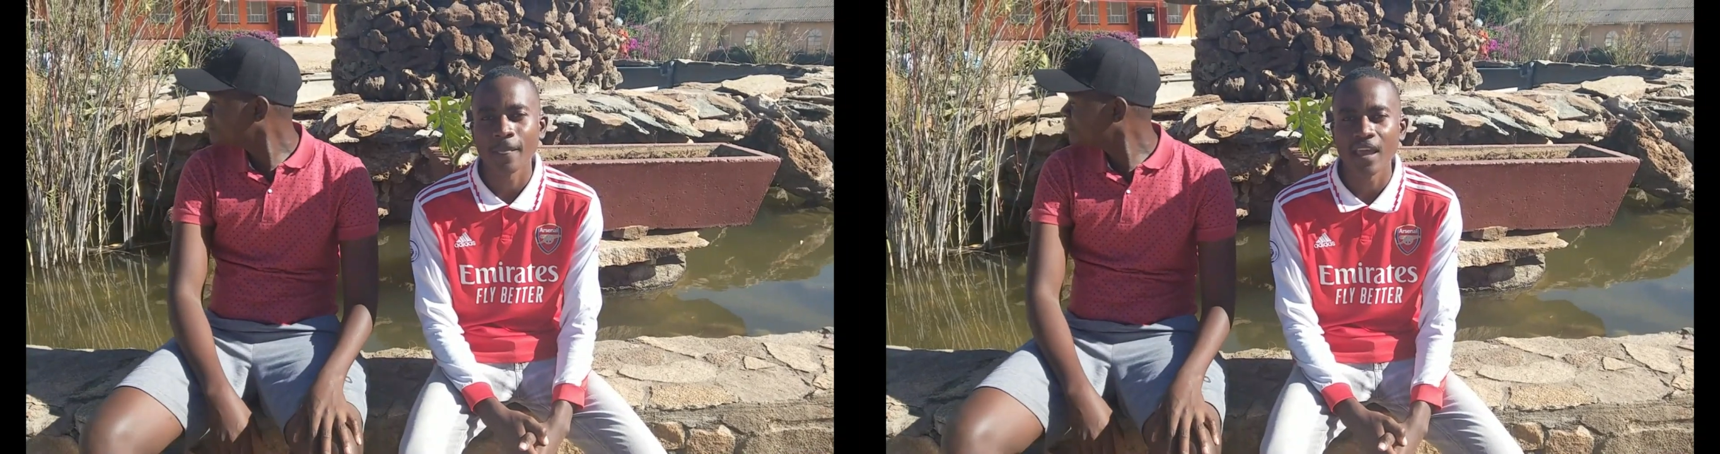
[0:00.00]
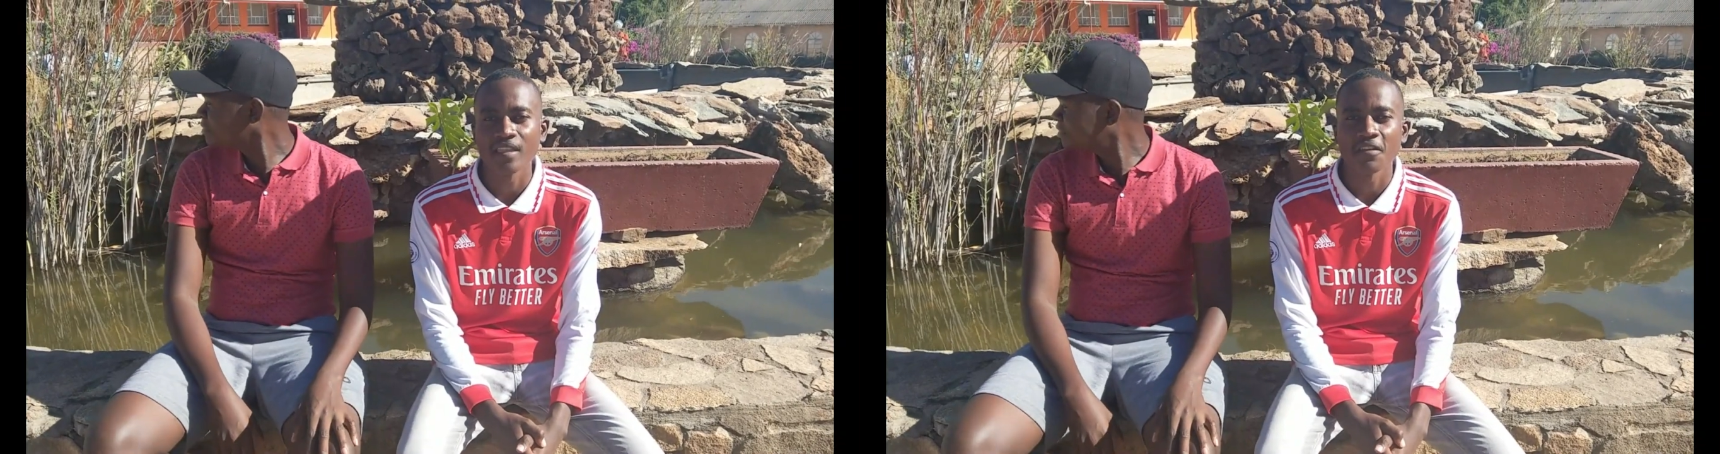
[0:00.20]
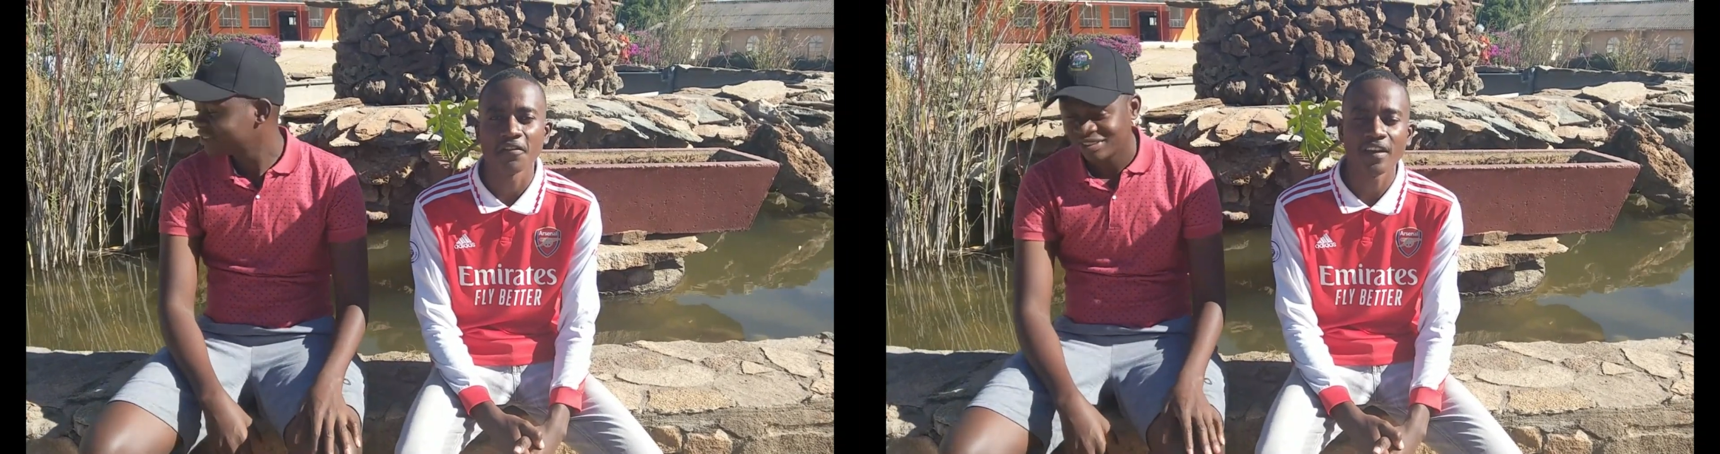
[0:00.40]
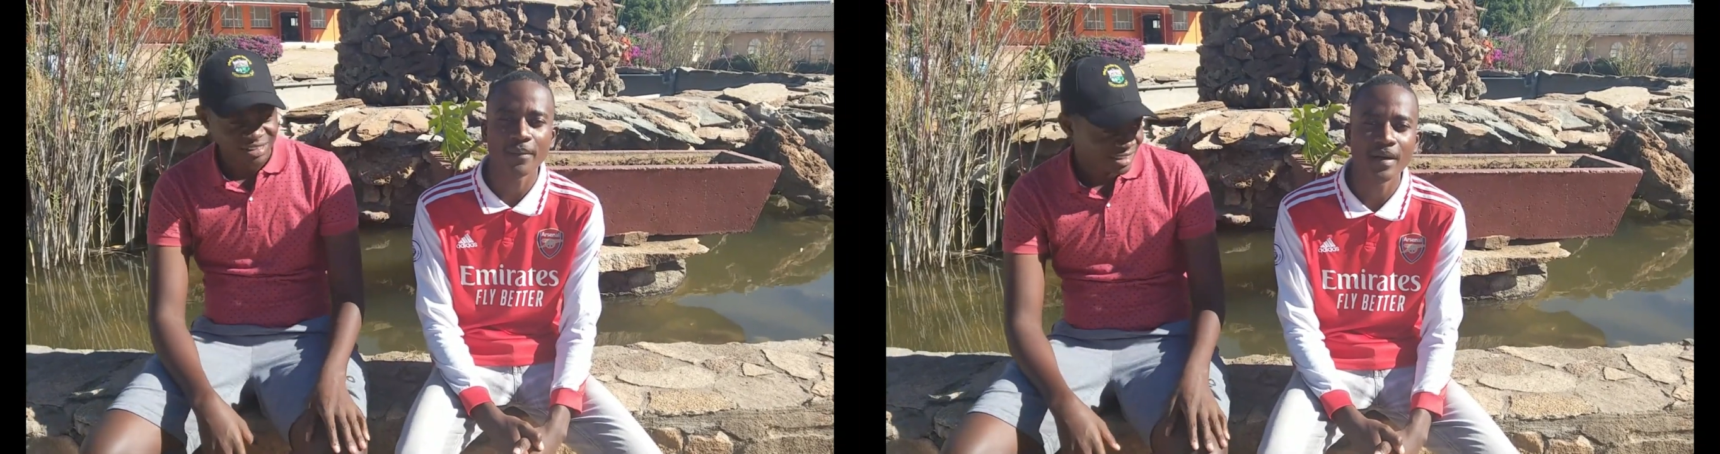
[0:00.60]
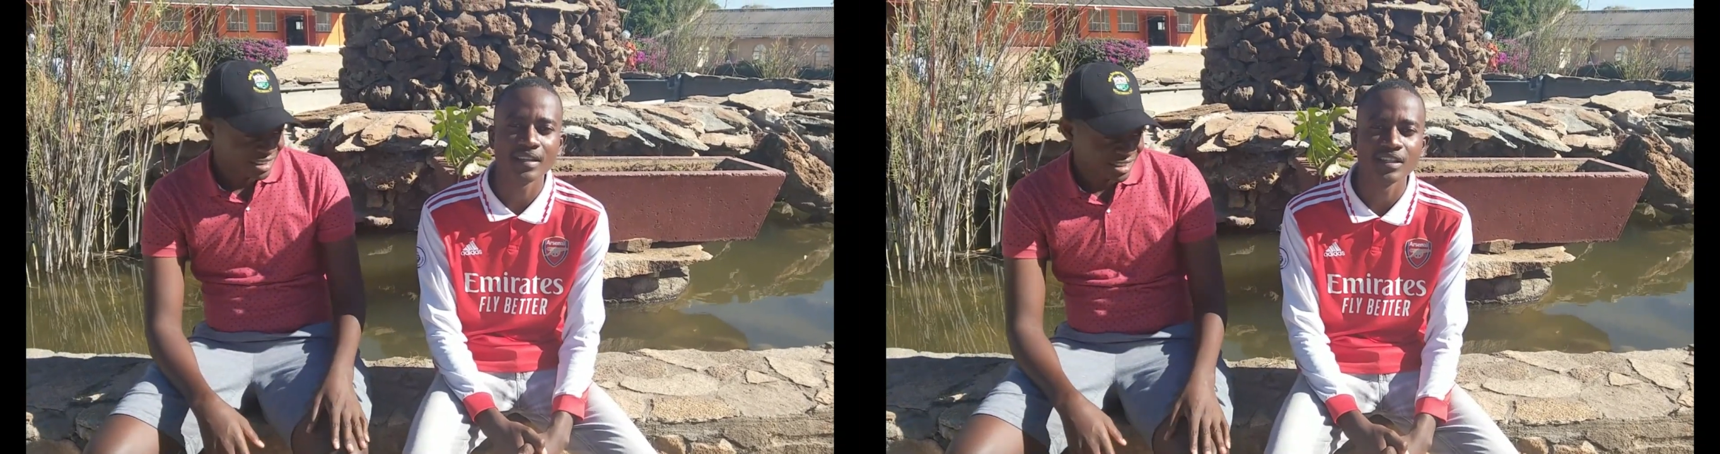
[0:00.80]
the
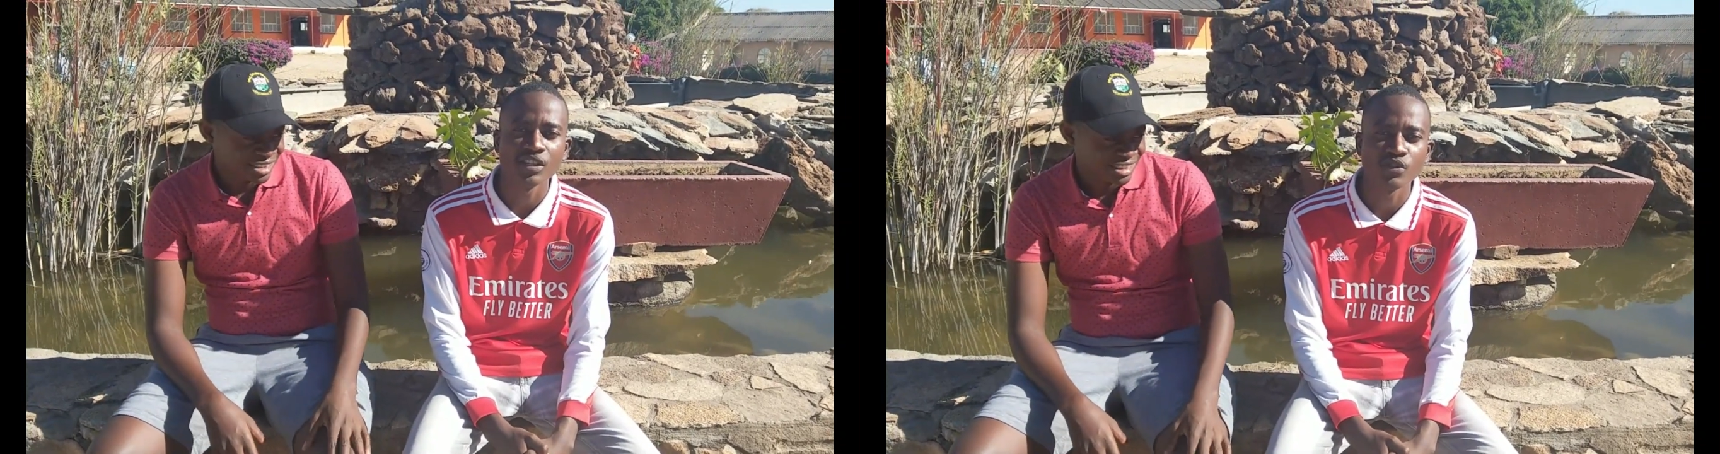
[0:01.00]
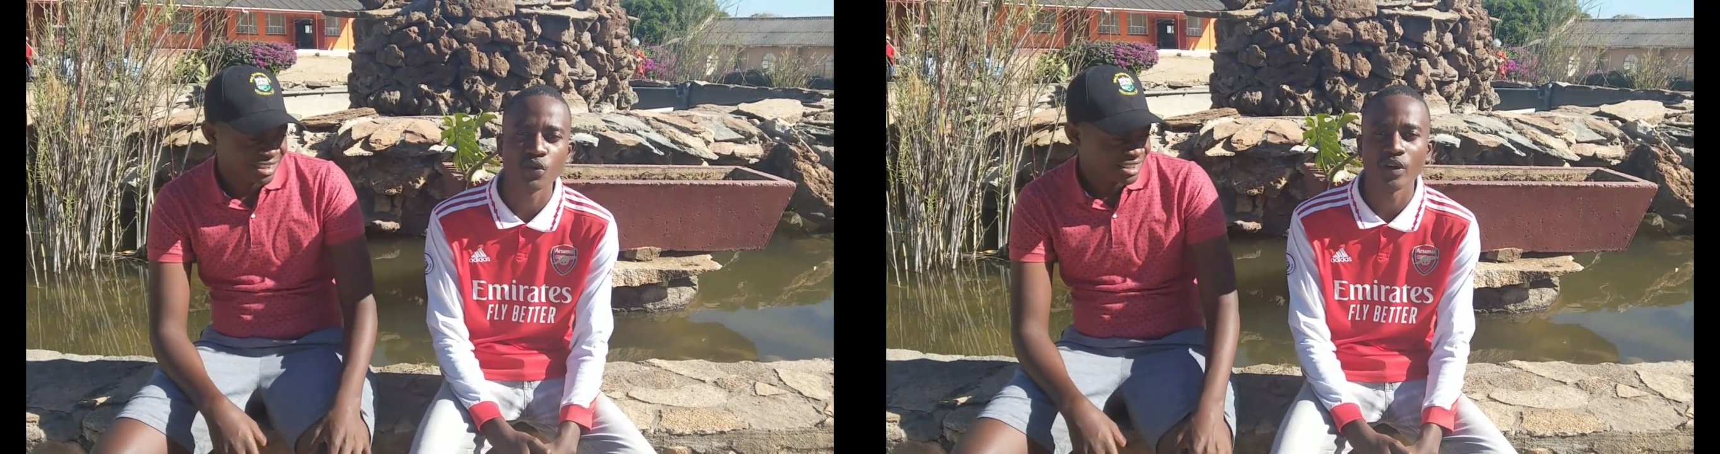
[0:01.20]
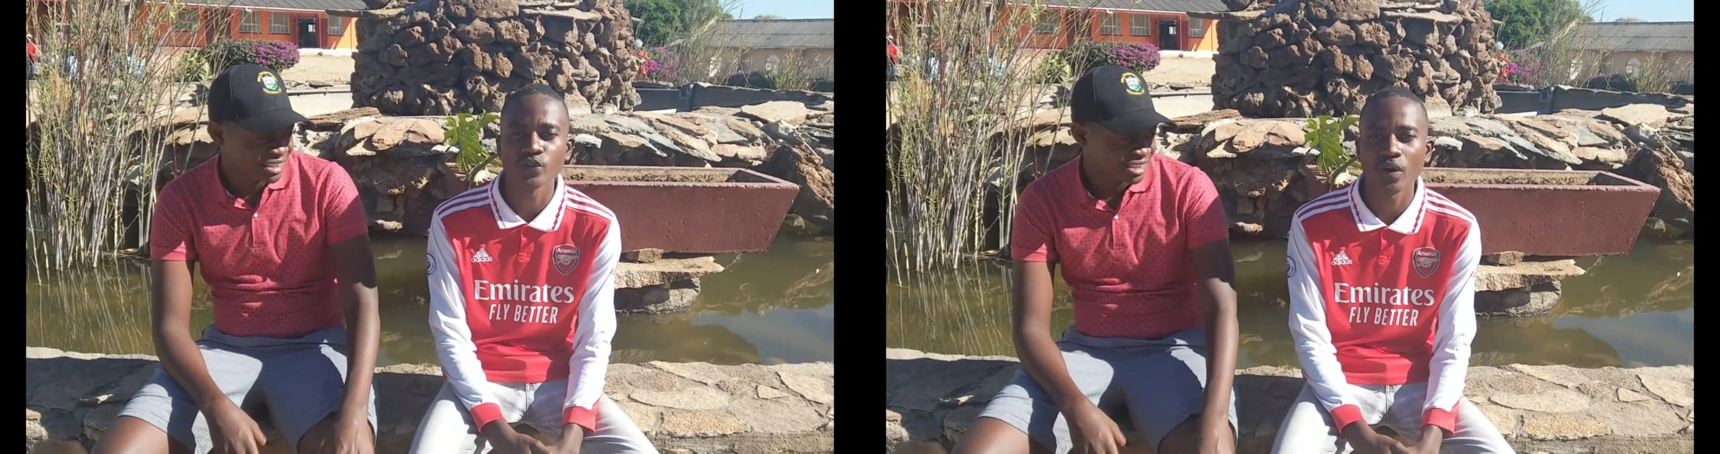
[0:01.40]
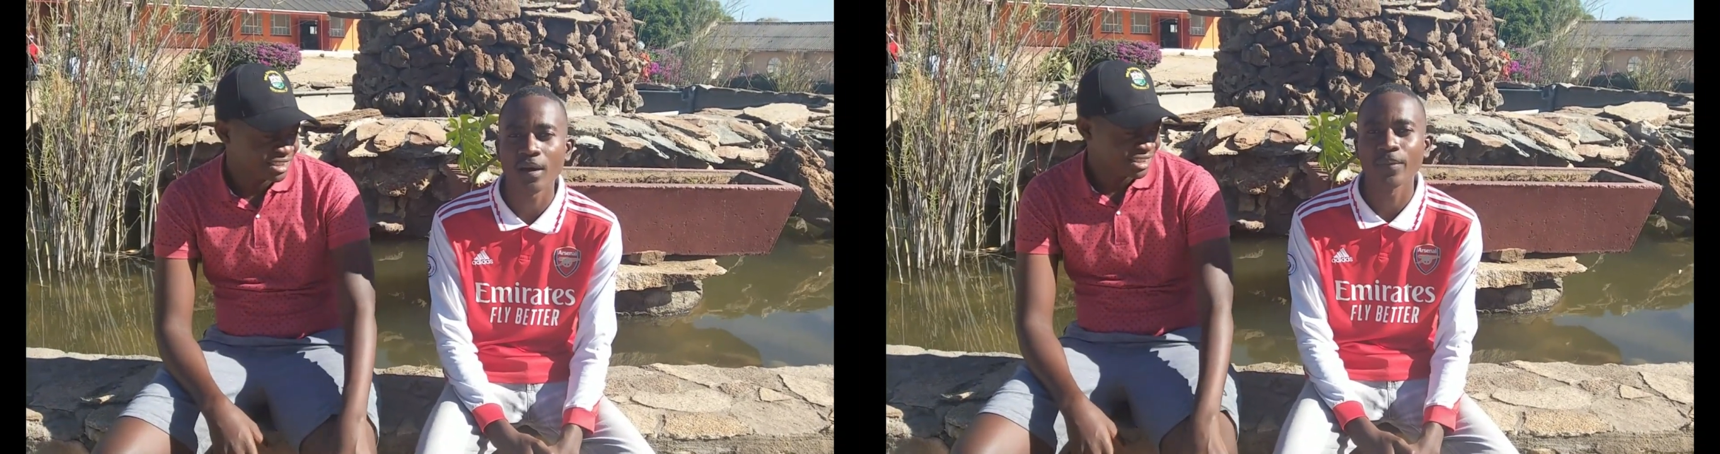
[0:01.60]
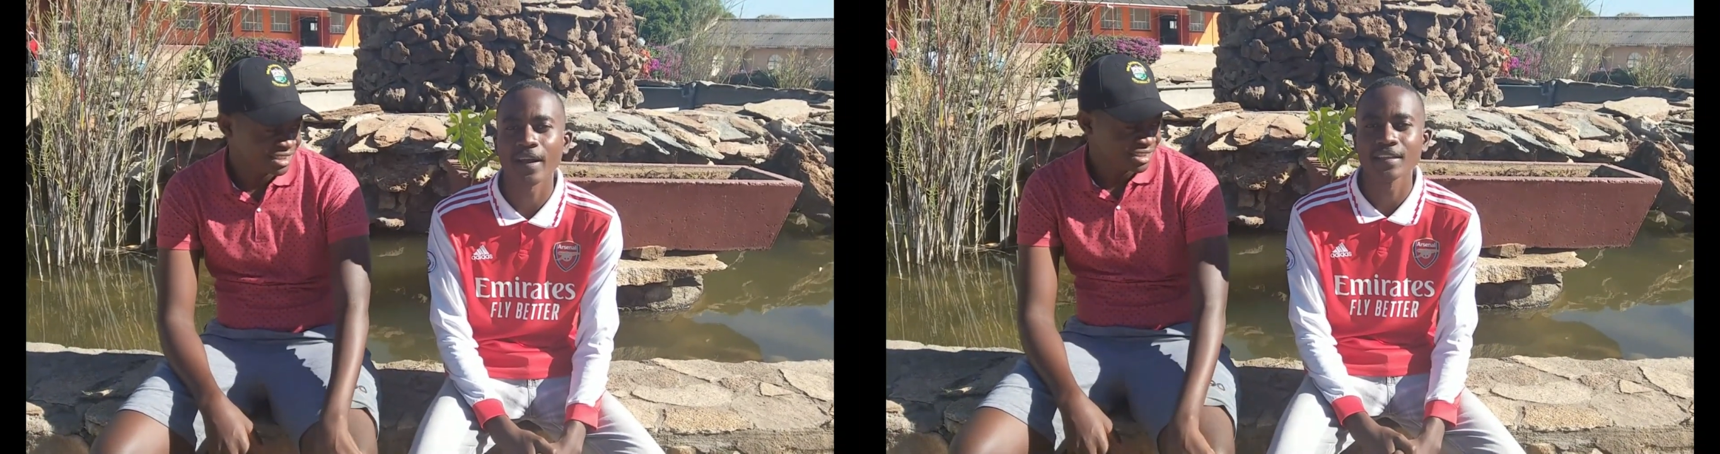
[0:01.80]
famous Soweto
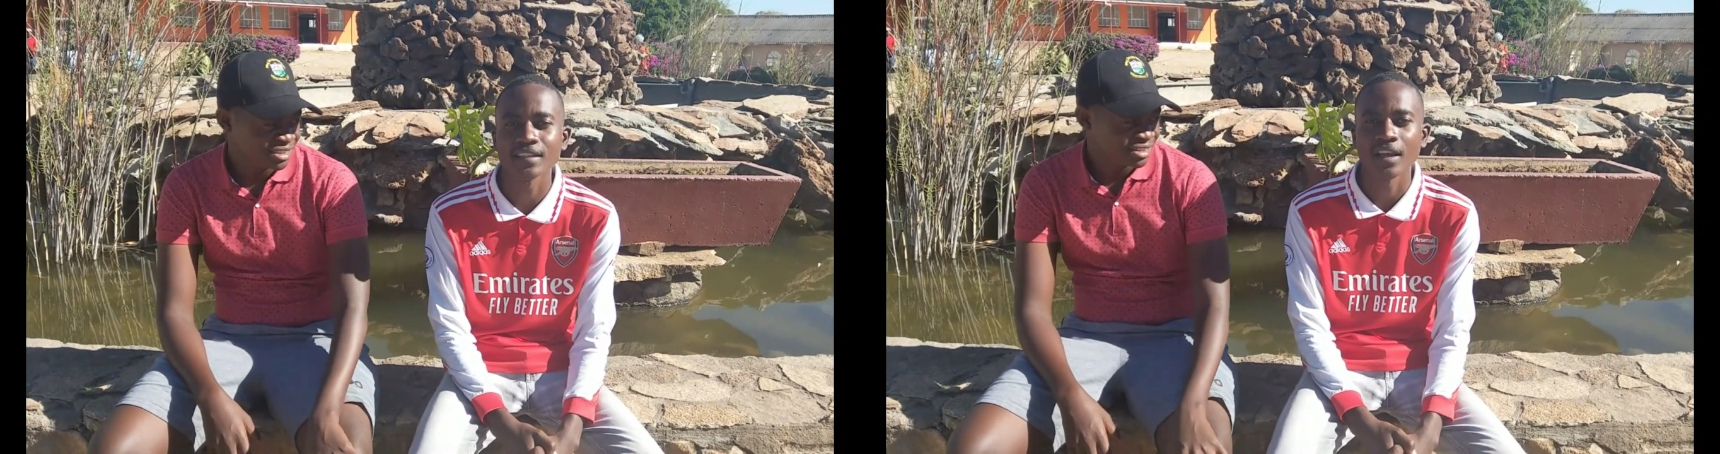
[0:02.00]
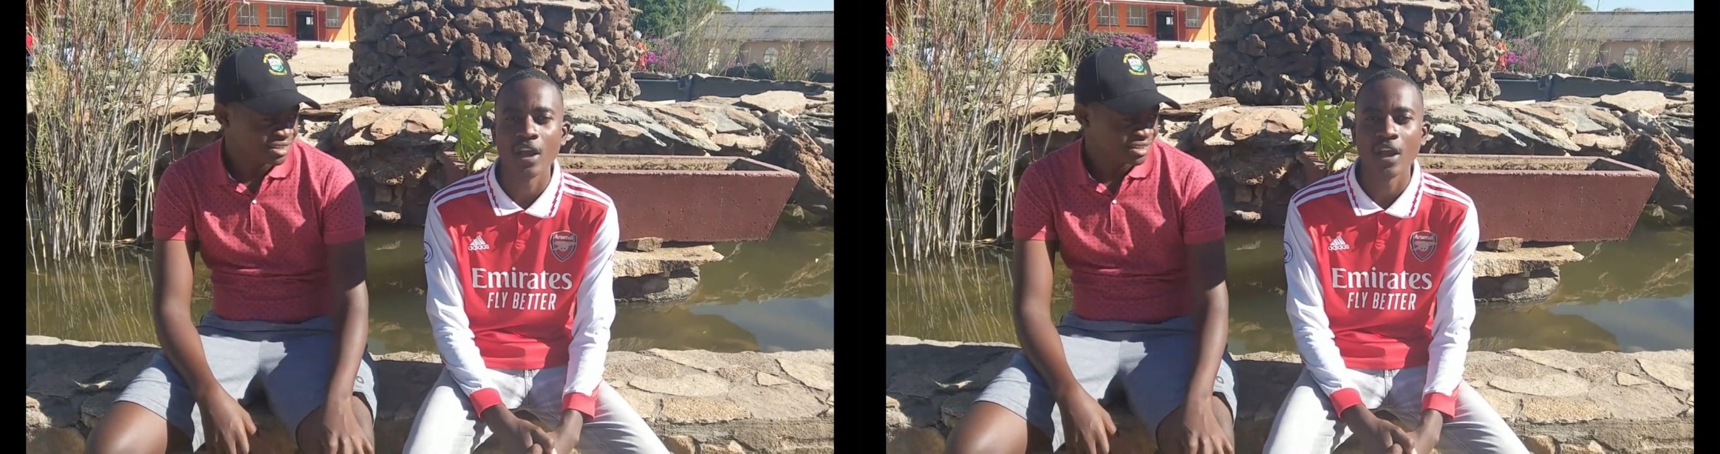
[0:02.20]
Uprising,